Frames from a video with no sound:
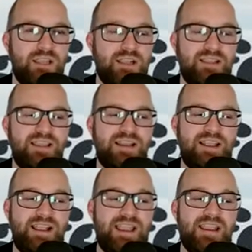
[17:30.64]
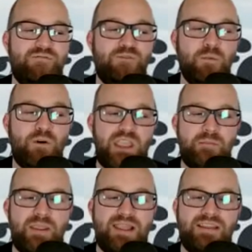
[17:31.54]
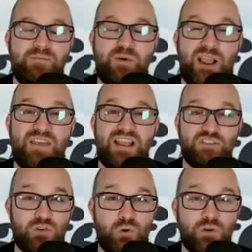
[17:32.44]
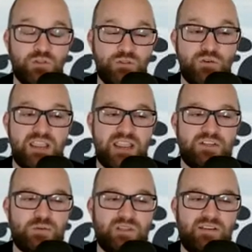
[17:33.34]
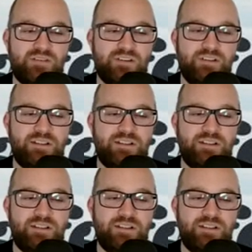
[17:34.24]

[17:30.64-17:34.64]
that a football game ended by that score, 38-11.